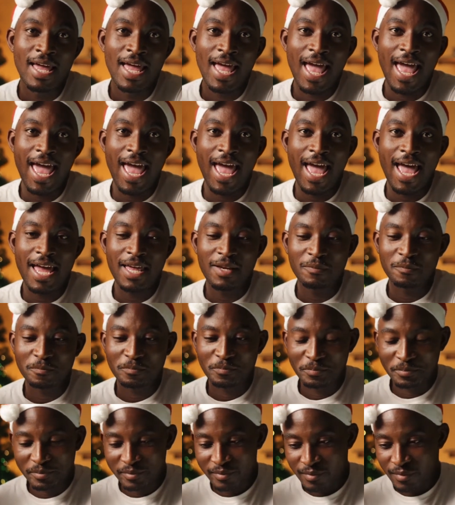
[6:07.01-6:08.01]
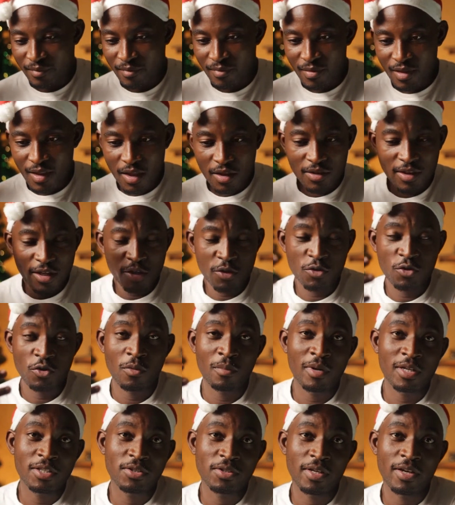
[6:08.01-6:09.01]
And thank you so
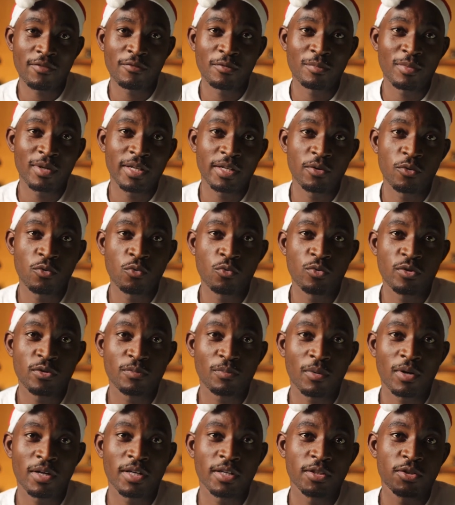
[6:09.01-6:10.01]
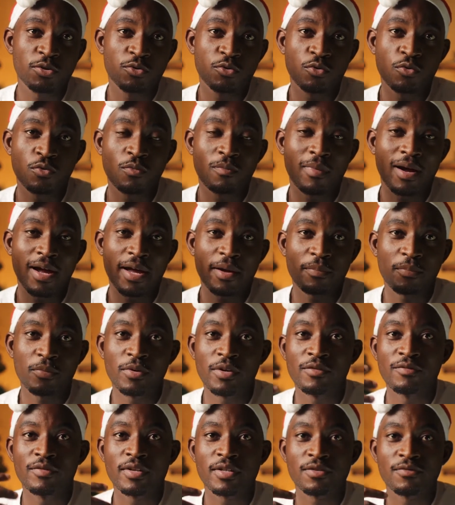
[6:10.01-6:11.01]
much to everybody who responded to my
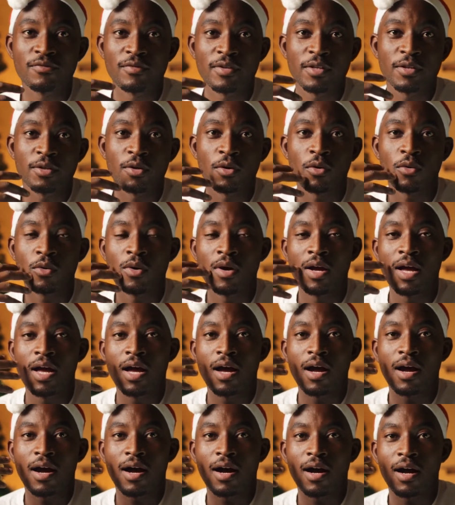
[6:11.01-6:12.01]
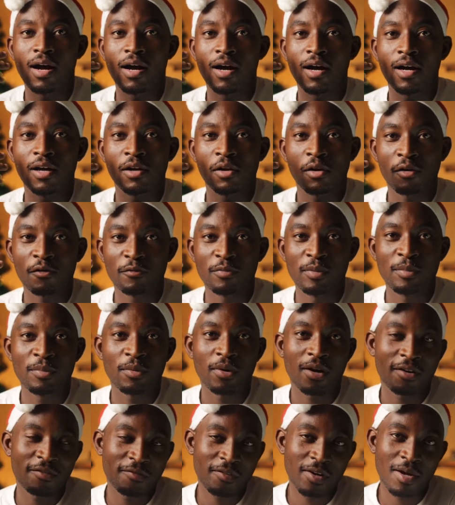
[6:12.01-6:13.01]
previous video. A lot of people
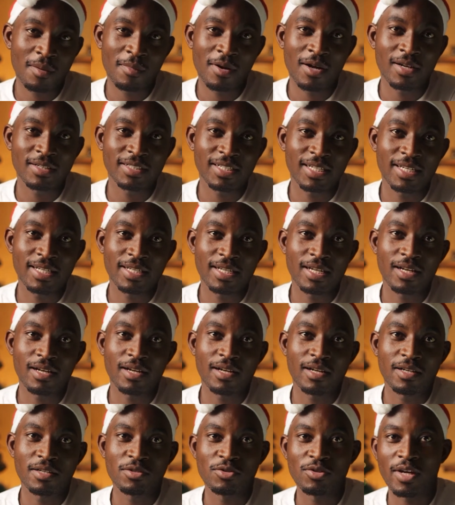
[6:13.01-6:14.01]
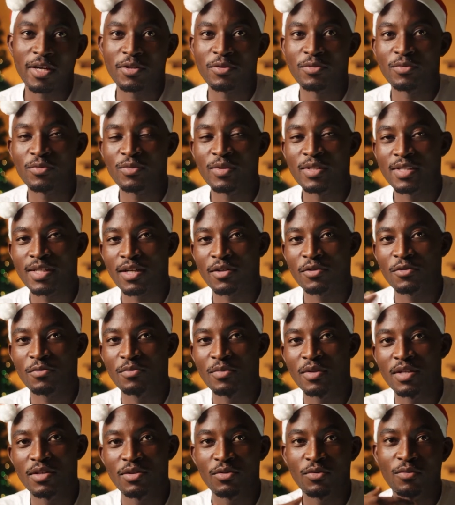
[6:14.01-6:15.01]
have come out and tried to reach out to
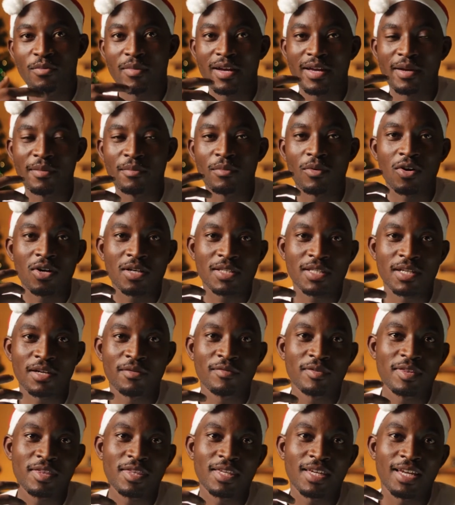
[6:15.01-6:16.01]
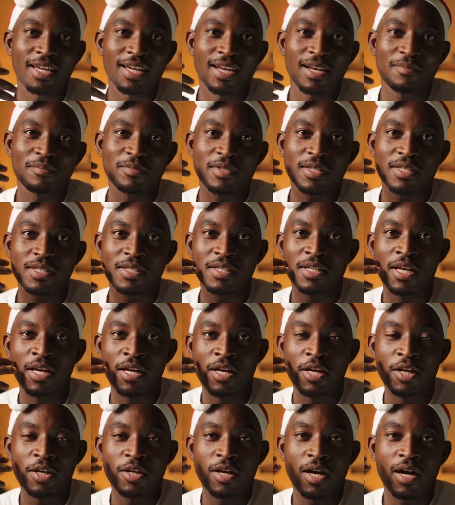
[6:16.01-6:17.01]
me through my inbox and everything, and I'm just
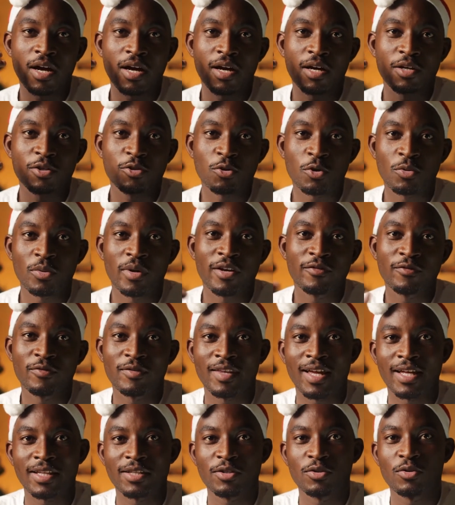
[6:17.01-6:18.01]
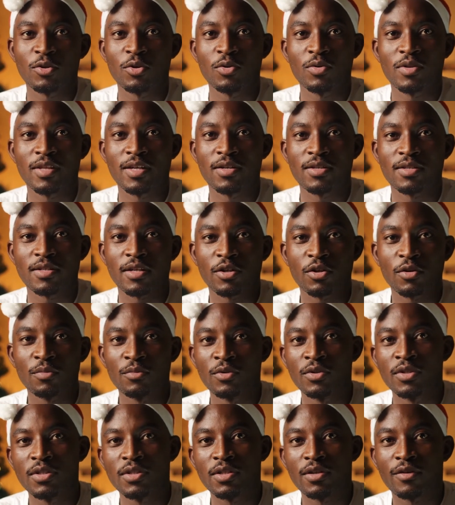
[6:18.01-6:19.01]
so grateful that, you know, there's a
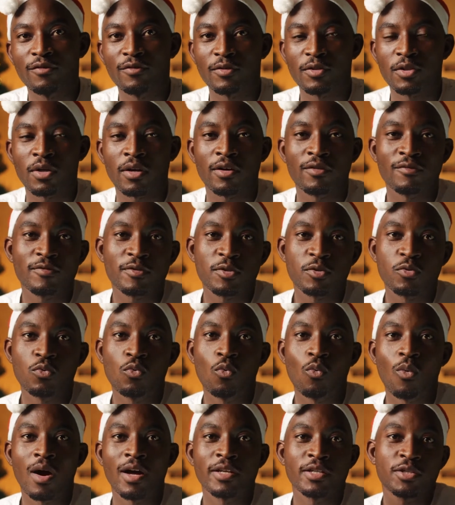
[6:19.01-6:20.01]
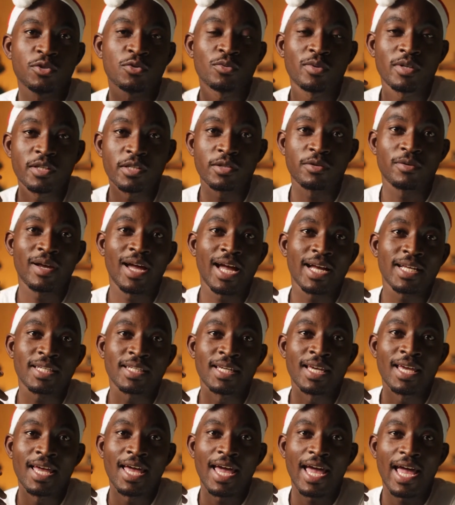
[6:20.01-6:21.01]
community of photographers who want to interact
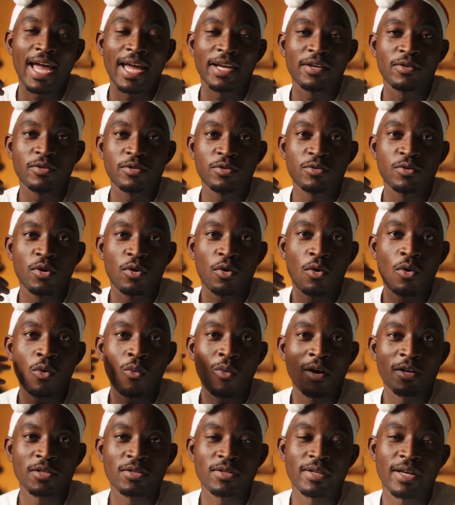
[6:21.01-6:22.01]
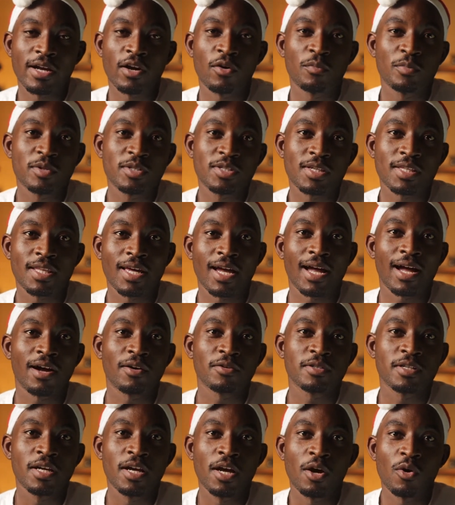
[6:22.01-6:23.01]
and, you know, want to help each other
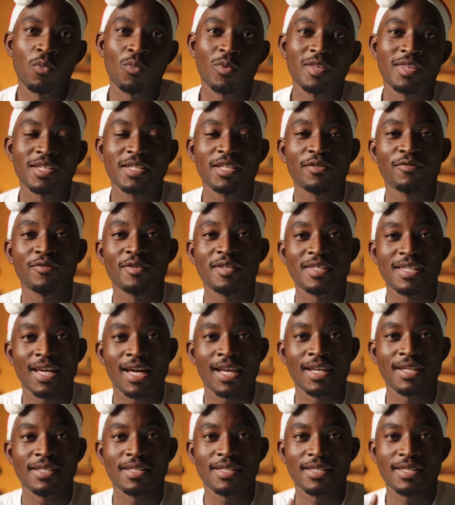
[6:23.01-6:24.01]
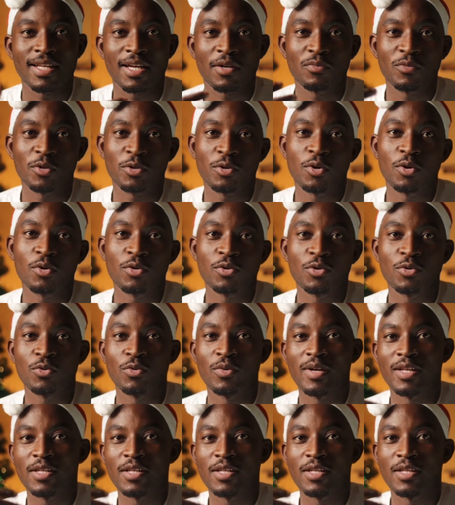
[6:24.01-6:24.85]
out with the different challenges that we go through.